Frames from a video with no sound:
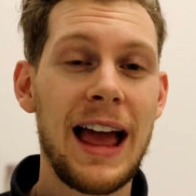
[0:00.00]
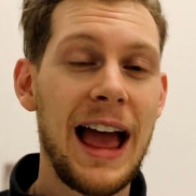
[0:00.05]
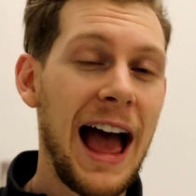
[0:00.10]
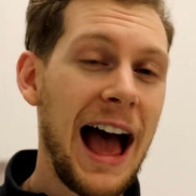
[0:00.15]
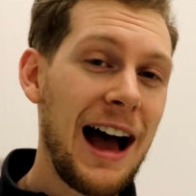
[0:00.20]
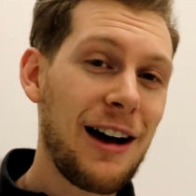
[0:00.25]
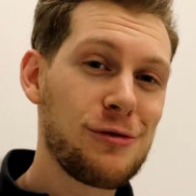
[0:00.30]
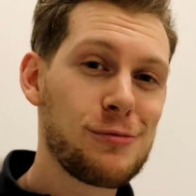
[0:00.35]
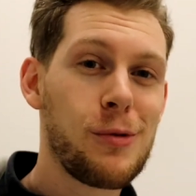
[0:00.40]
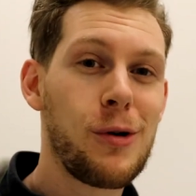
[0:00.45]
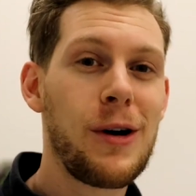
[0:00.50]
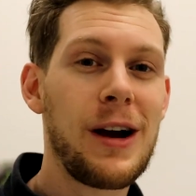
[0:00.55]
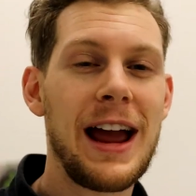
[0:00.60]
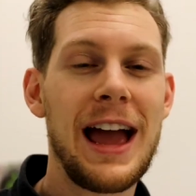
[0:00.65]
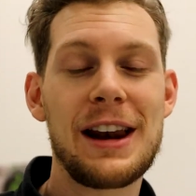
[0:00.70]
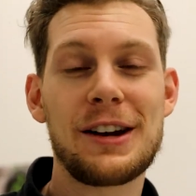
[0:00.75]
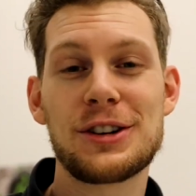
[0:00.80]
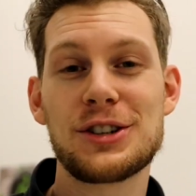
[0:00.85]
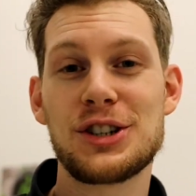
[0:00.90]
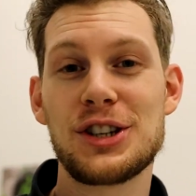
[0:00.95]
have more
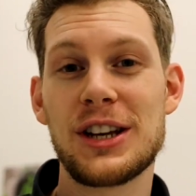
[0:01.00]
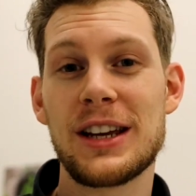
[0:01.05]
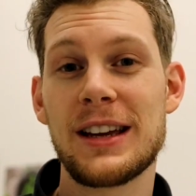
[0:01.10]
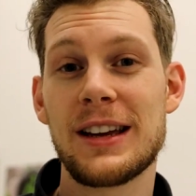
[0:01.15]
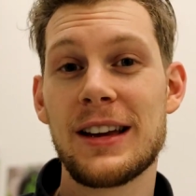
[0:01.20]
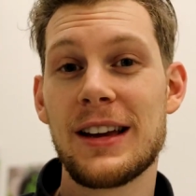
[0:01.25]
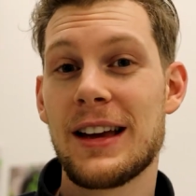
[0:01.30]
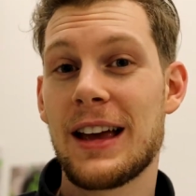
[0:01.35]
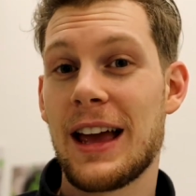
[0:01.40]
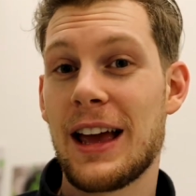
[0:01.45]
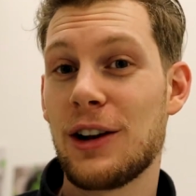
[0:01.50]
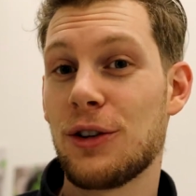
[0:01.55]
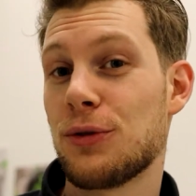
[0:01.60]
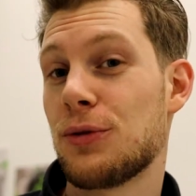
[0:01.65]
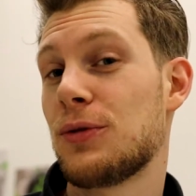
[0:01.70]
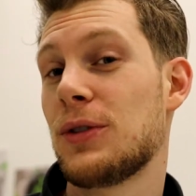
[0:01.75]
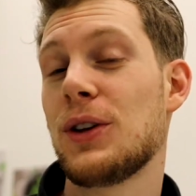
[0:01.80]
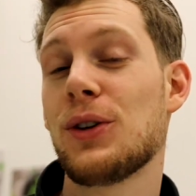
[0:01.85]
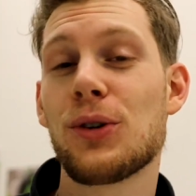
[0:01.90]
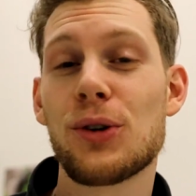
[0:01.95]
energy, and
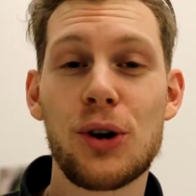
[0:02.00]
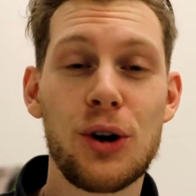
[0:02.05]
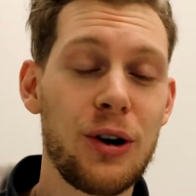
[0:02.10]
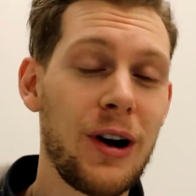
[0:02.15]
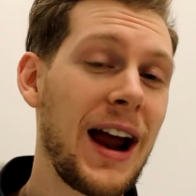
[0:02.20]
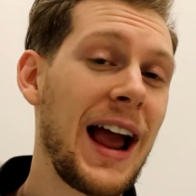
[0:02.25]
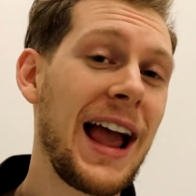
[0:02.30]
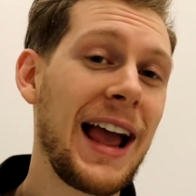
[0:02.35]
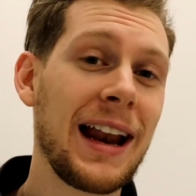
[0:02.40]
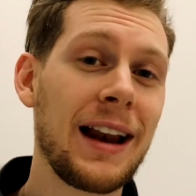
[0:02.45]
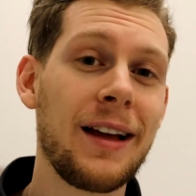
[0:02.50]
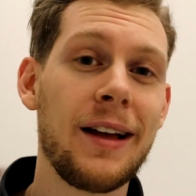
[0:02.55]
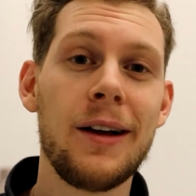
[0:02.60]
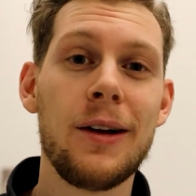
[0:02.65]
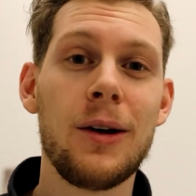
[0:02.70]
feel great